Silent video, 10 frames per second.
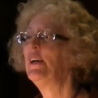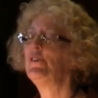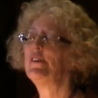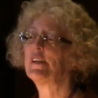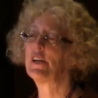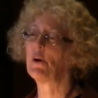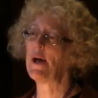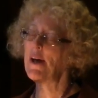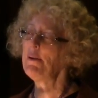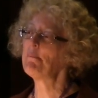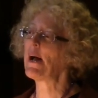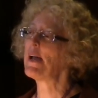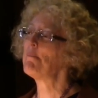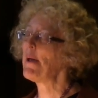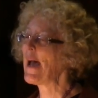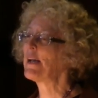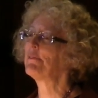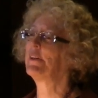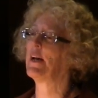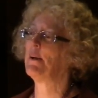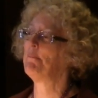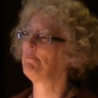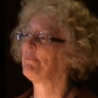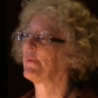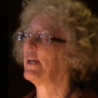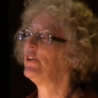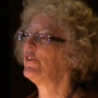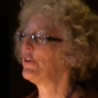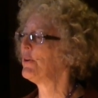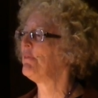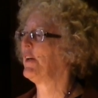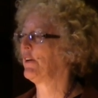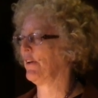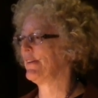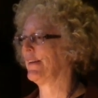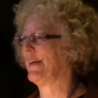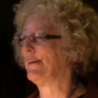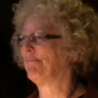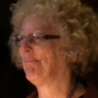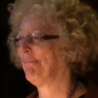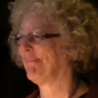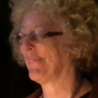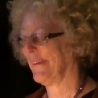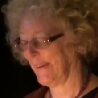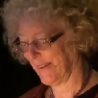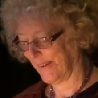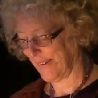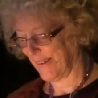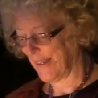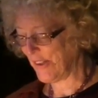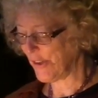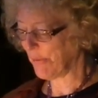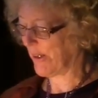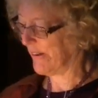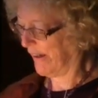She said, "Go out and buy a pack of gum and chew it vigorously." And she went,